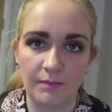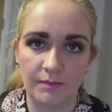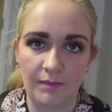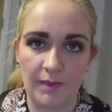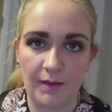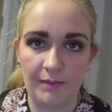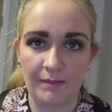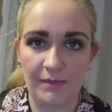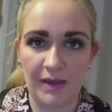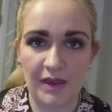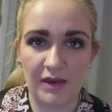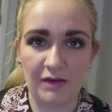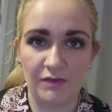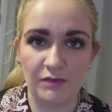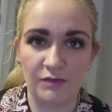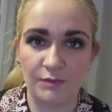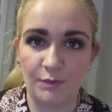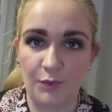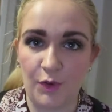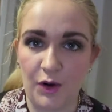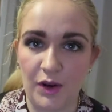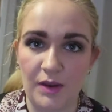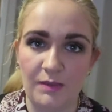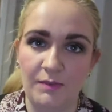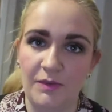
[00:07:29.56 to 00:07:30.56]
makeup's
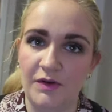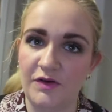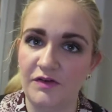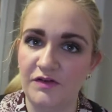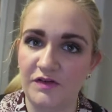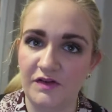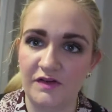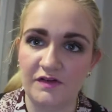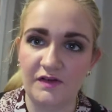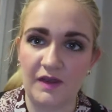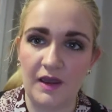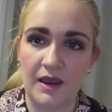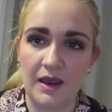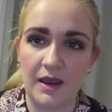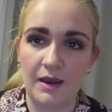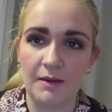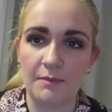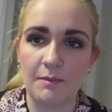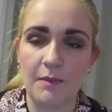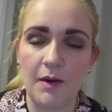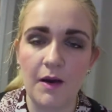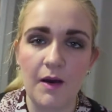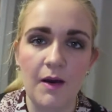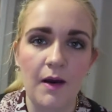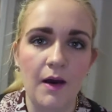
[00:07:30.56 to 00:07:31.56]
pretty much the
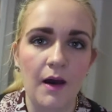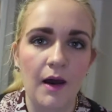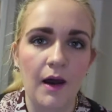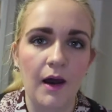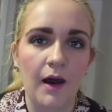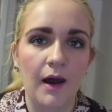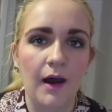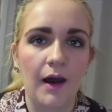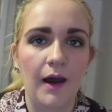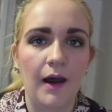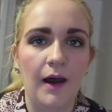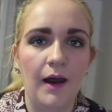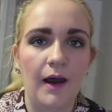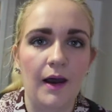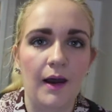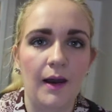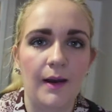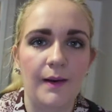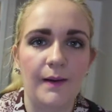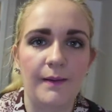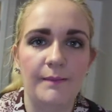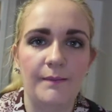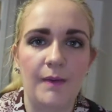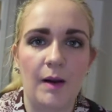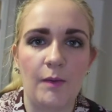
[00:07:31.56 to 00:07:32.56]
same.
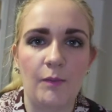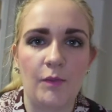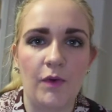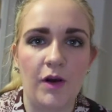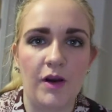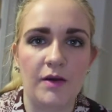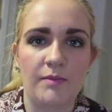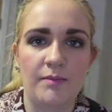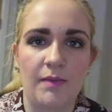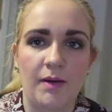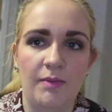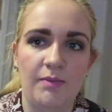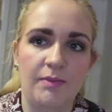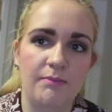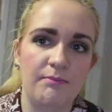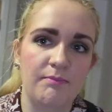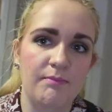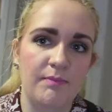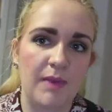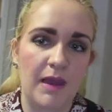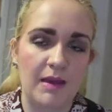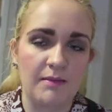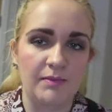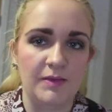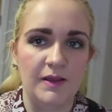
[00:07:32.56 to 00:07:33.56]
I'm wearing my
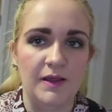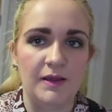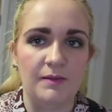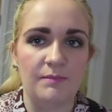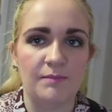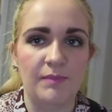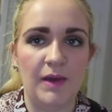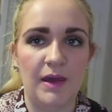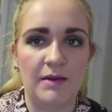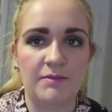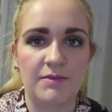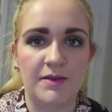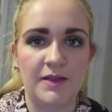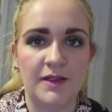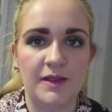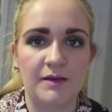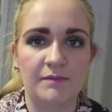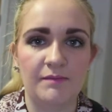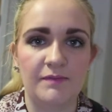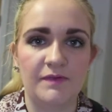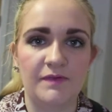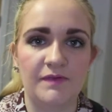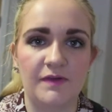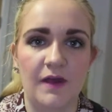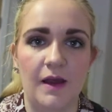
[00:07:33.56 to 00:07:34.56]
Maybelline baby
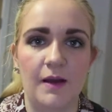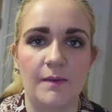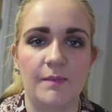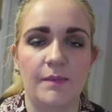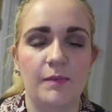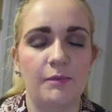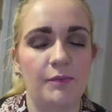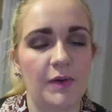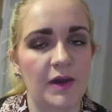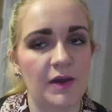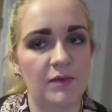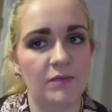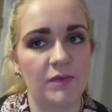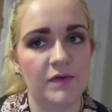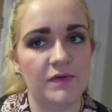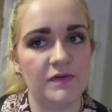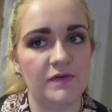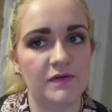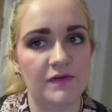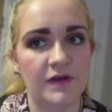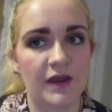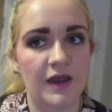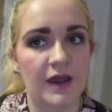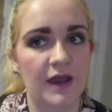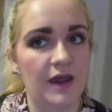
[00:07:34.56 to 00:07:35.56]
lips, the pink one
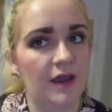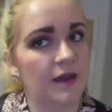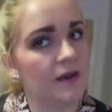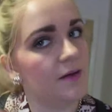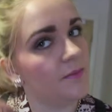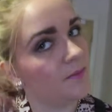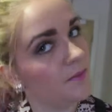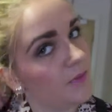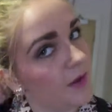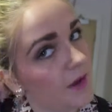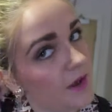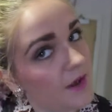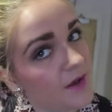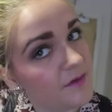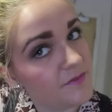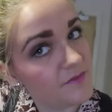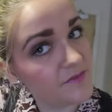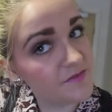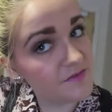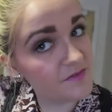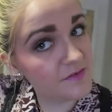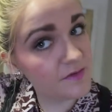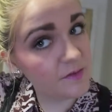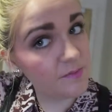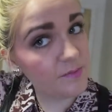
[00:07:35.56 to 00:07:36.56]
today. Hair
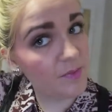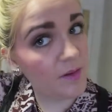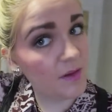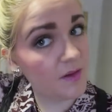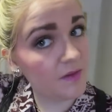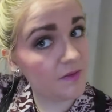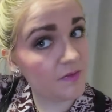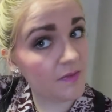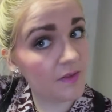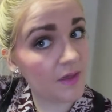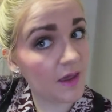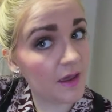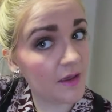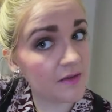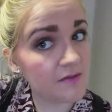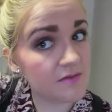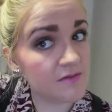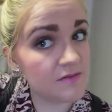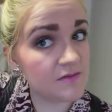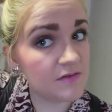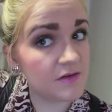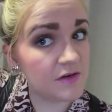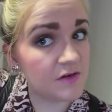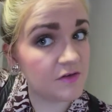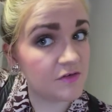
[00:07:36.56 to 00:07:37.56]
is still pink at the
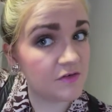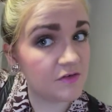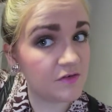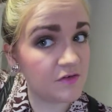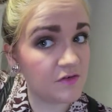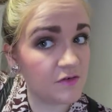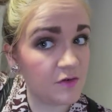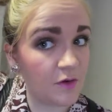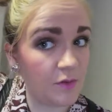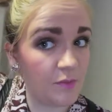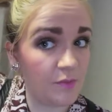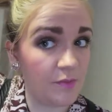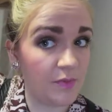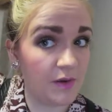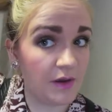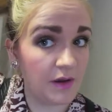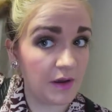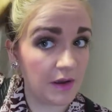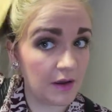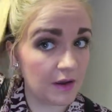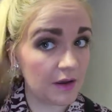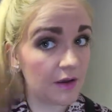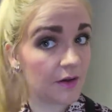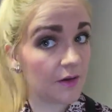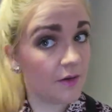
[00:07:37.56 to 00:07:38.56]
ends and it's just up in
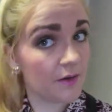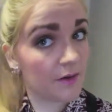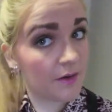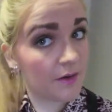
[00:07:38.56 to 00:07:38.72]
a